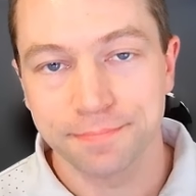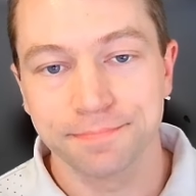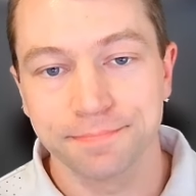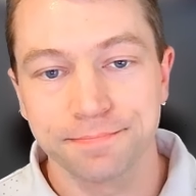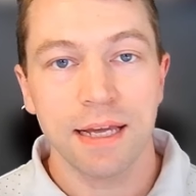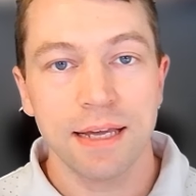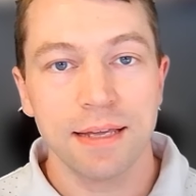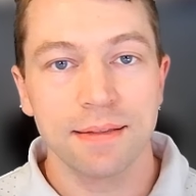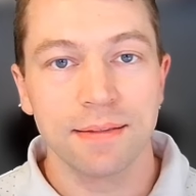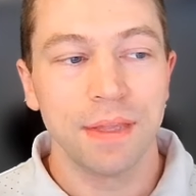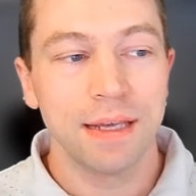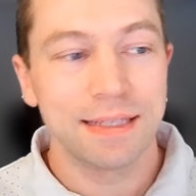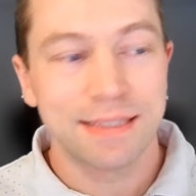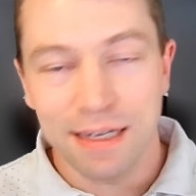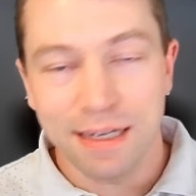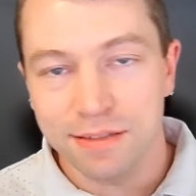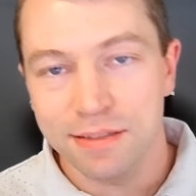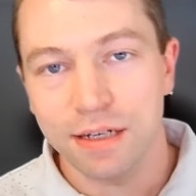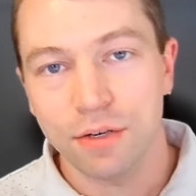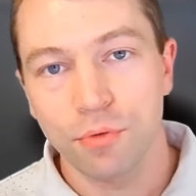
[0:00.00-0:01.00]
Say, it
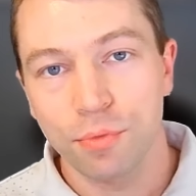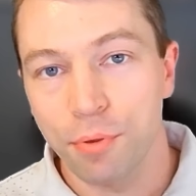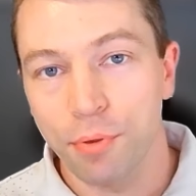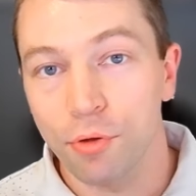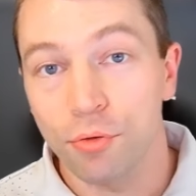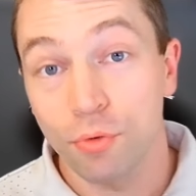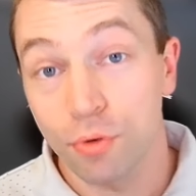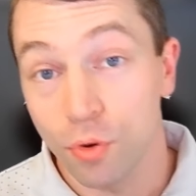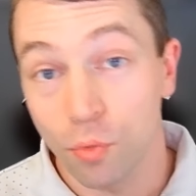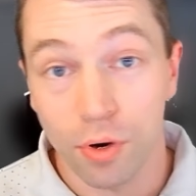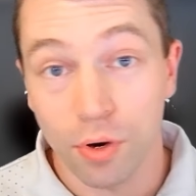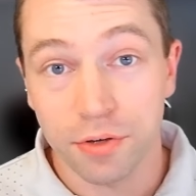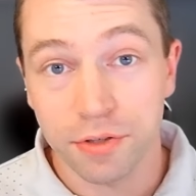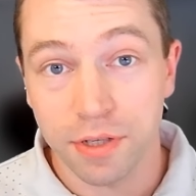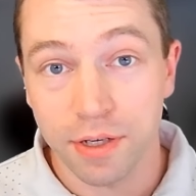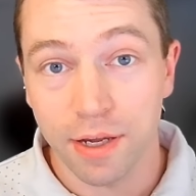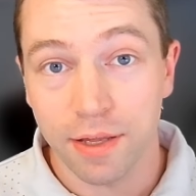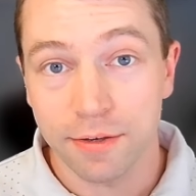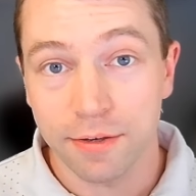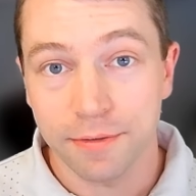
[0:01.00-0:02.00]
sounds like we both want to work
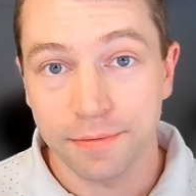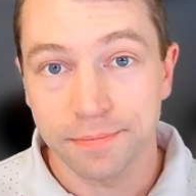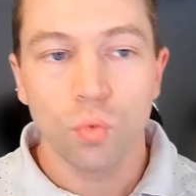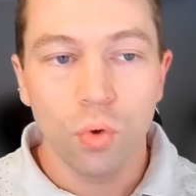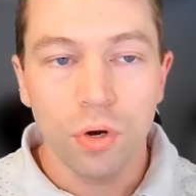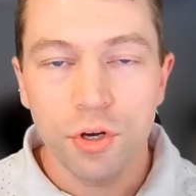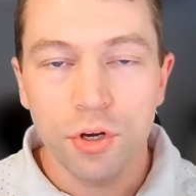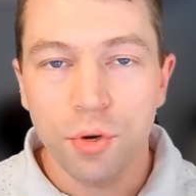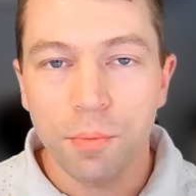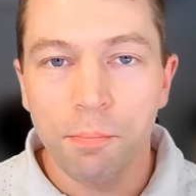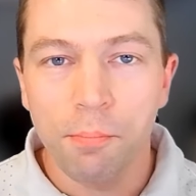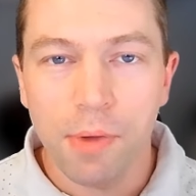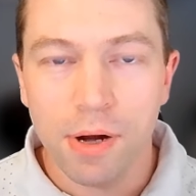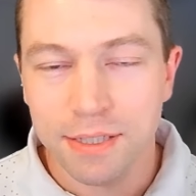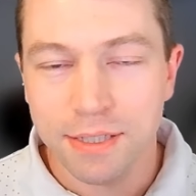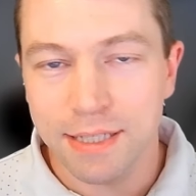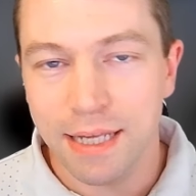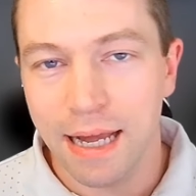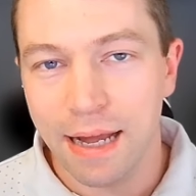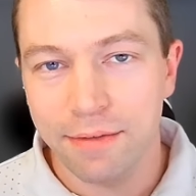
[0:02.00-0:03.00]
together. So what are your
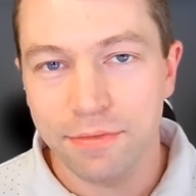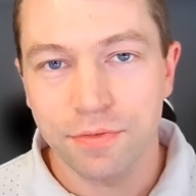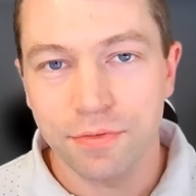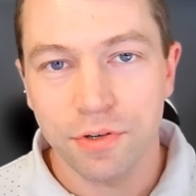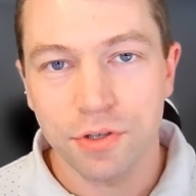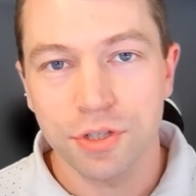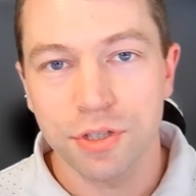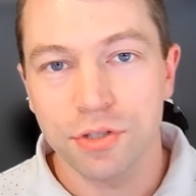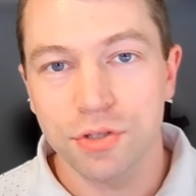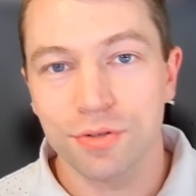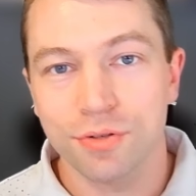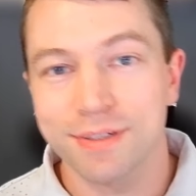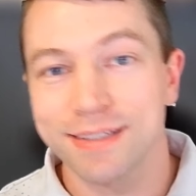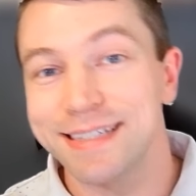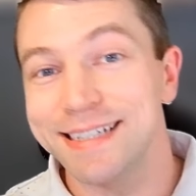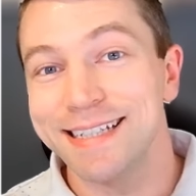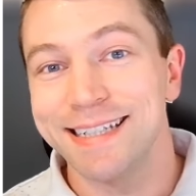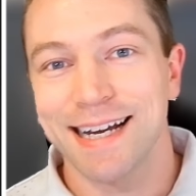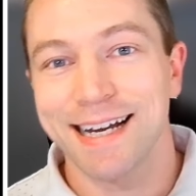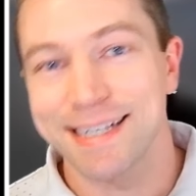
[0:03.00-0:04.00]
must-haves versus your
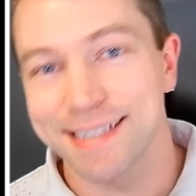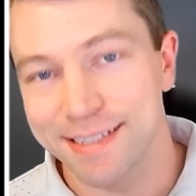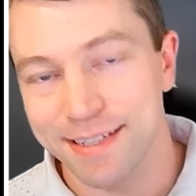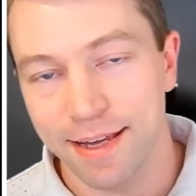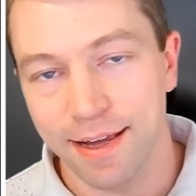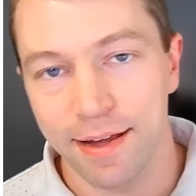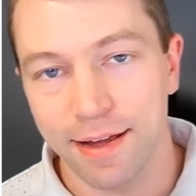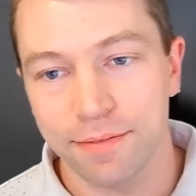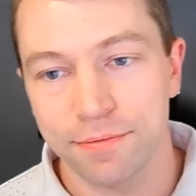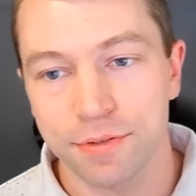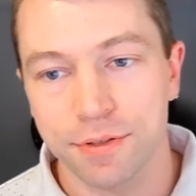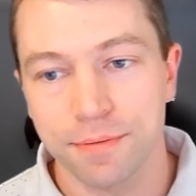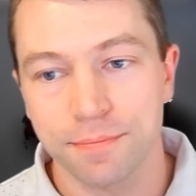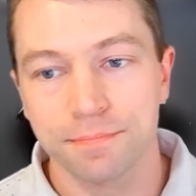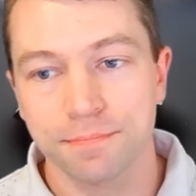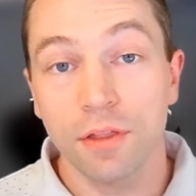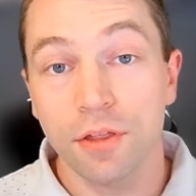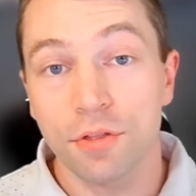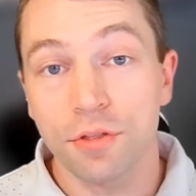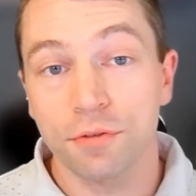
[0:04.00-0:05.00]
nice-to-haves?
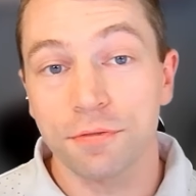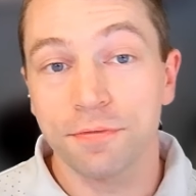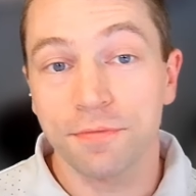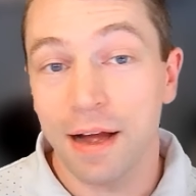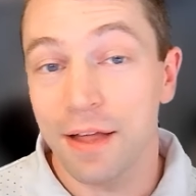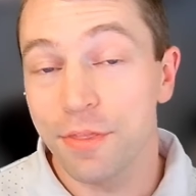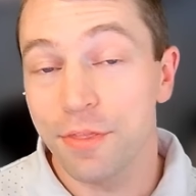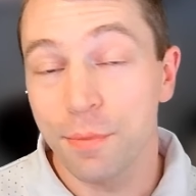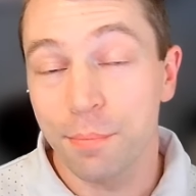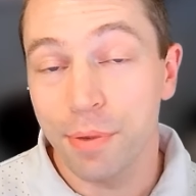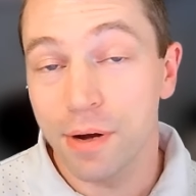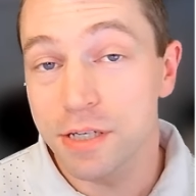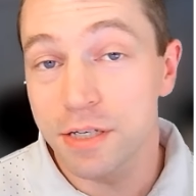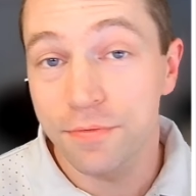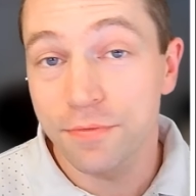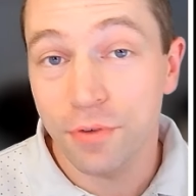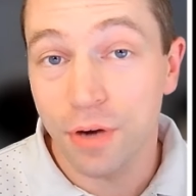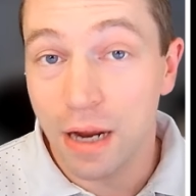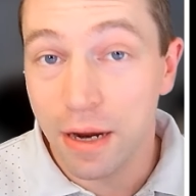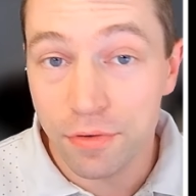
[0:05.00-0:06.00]
They'll either find the
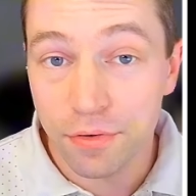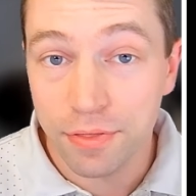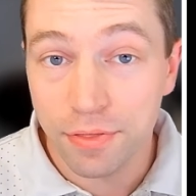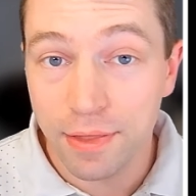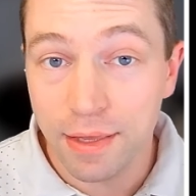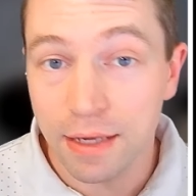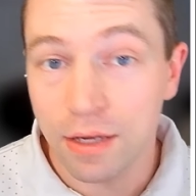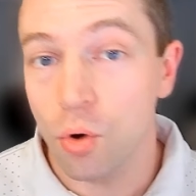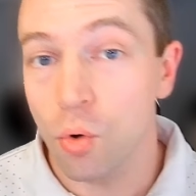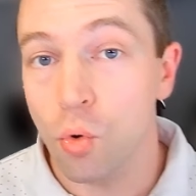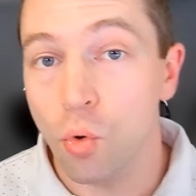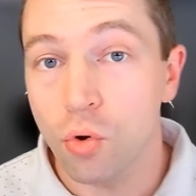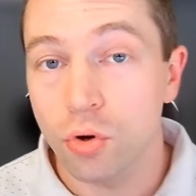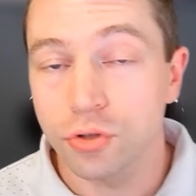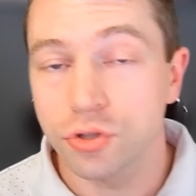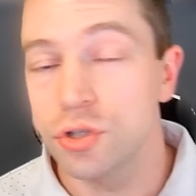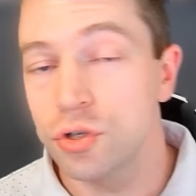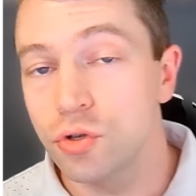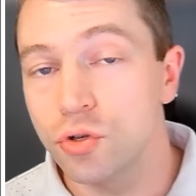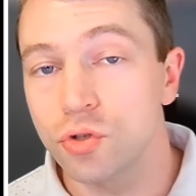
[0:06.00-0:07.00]
budget for everything or
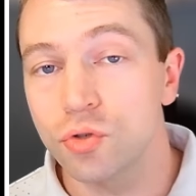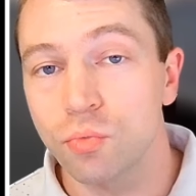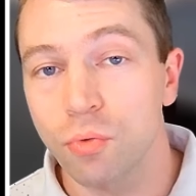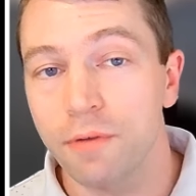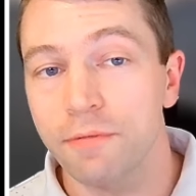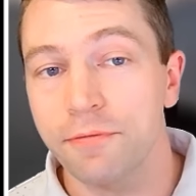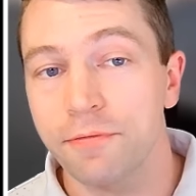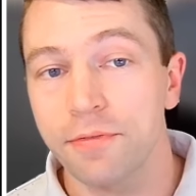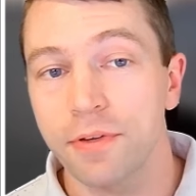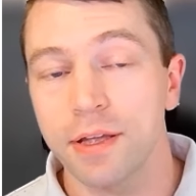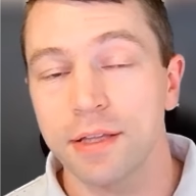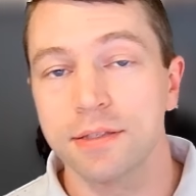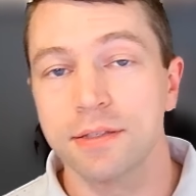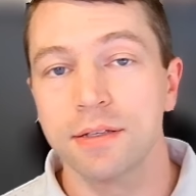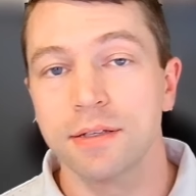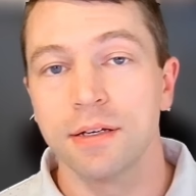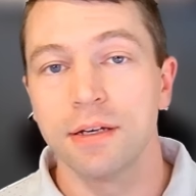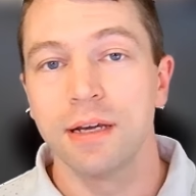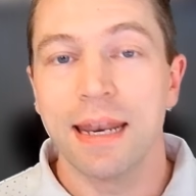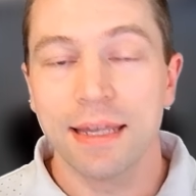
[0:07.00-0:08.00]
choose what
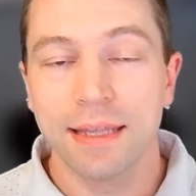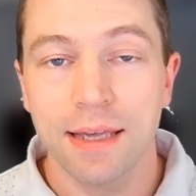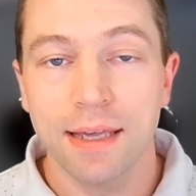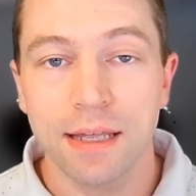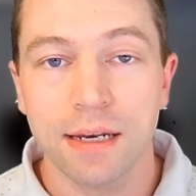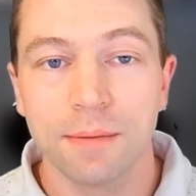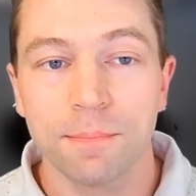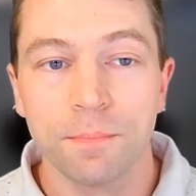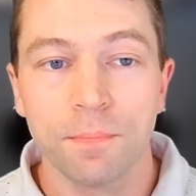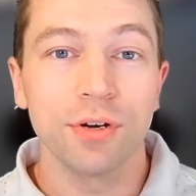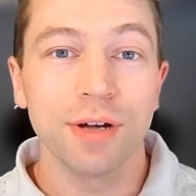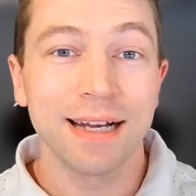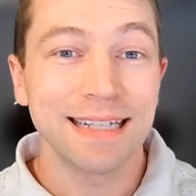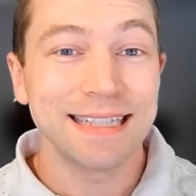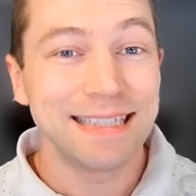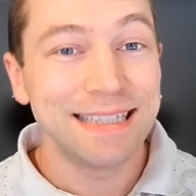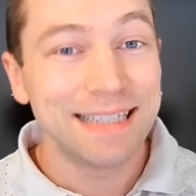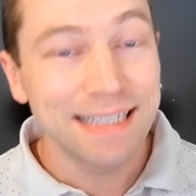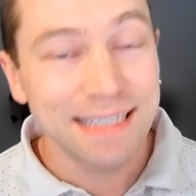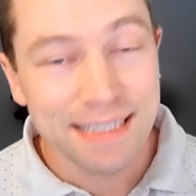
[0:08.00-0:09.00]
fits. And again, you're
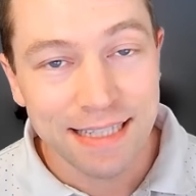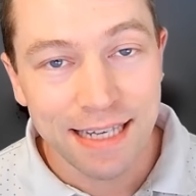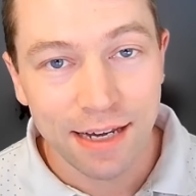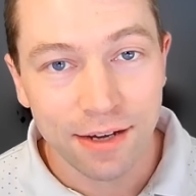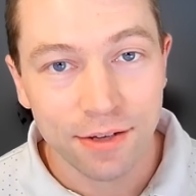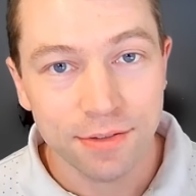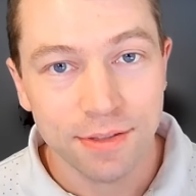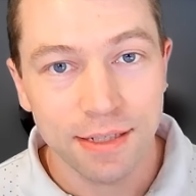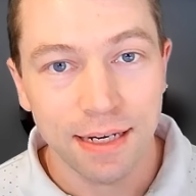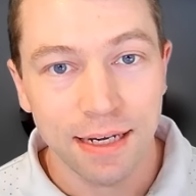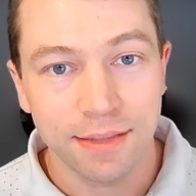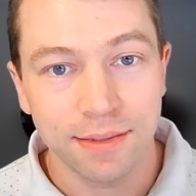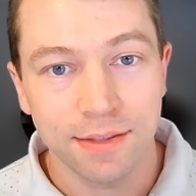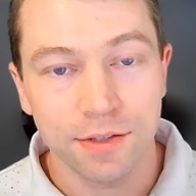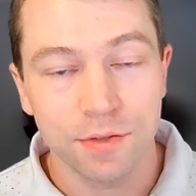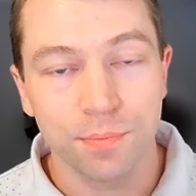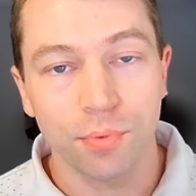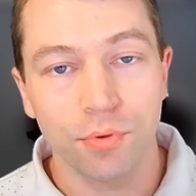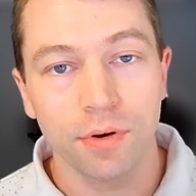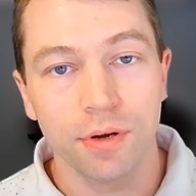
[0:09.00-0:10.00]
not discounting at
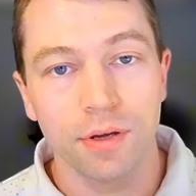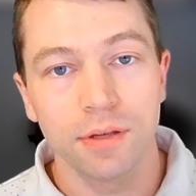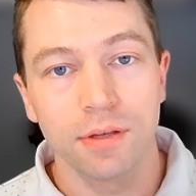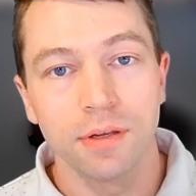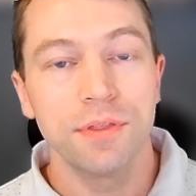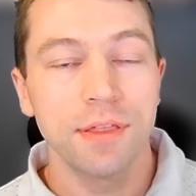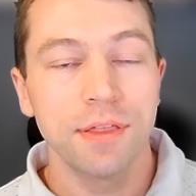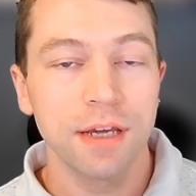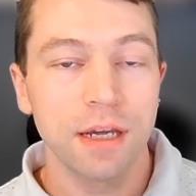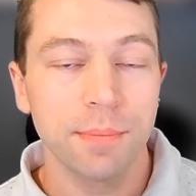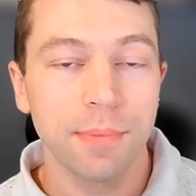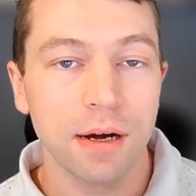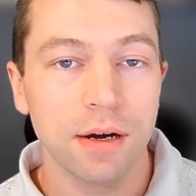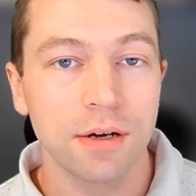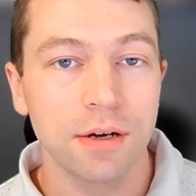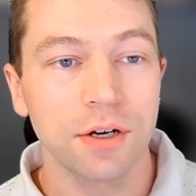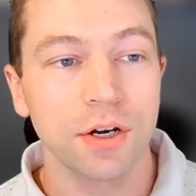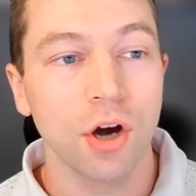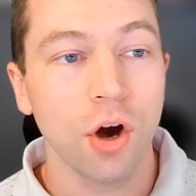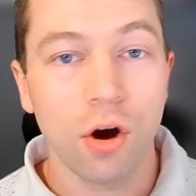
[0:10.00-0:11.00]
this point. If you think
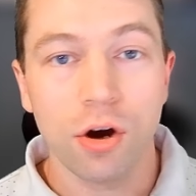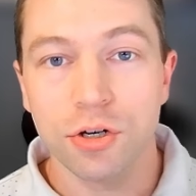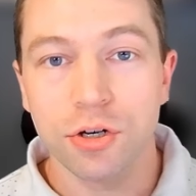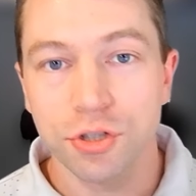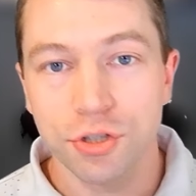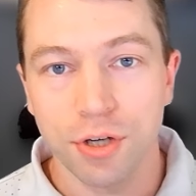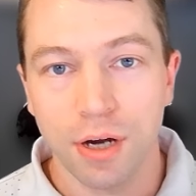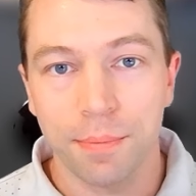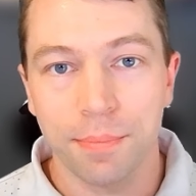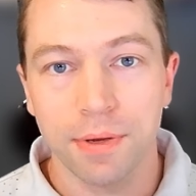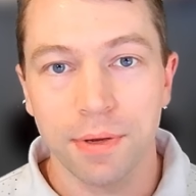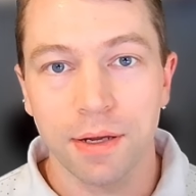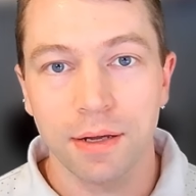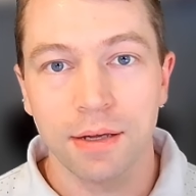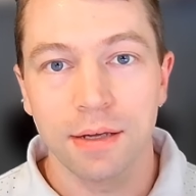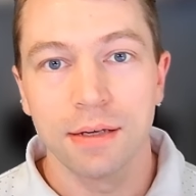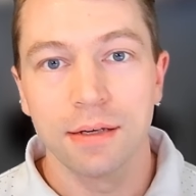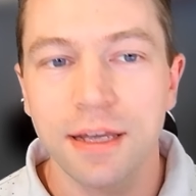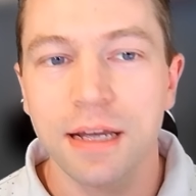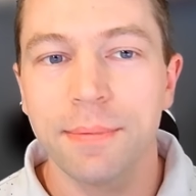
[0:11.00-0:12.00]
about car shopping,
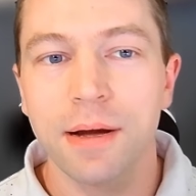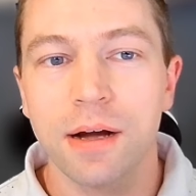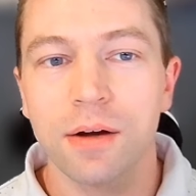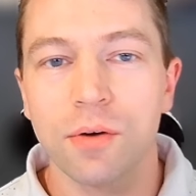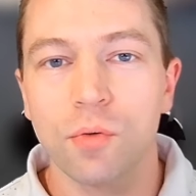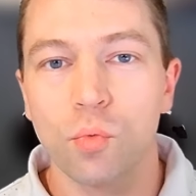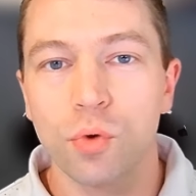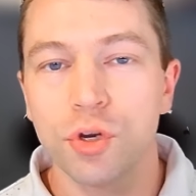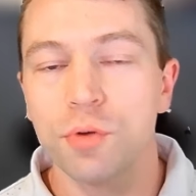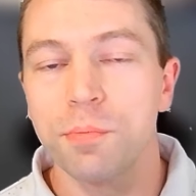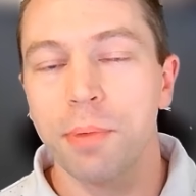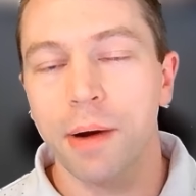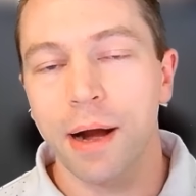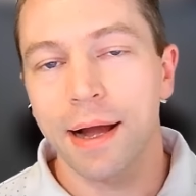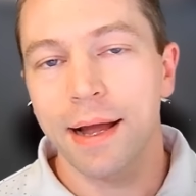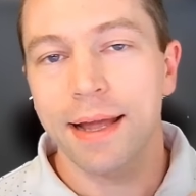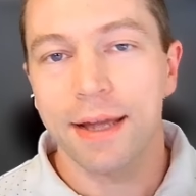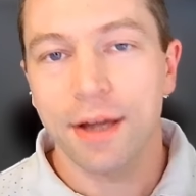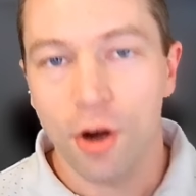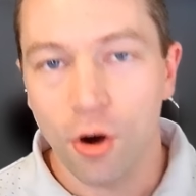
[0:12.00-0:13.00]
think about when you
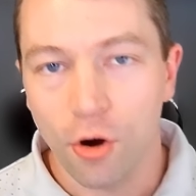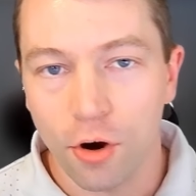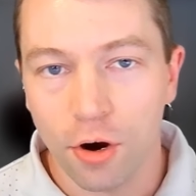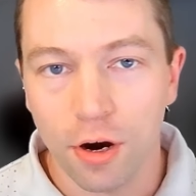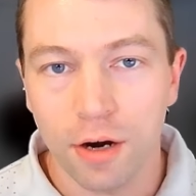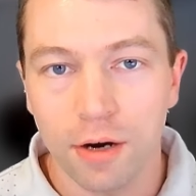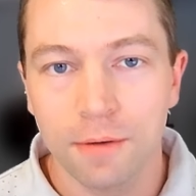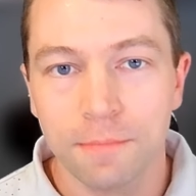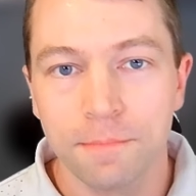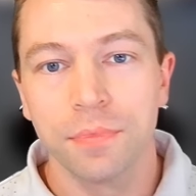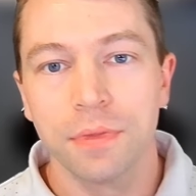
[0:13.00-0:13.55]
buy a car.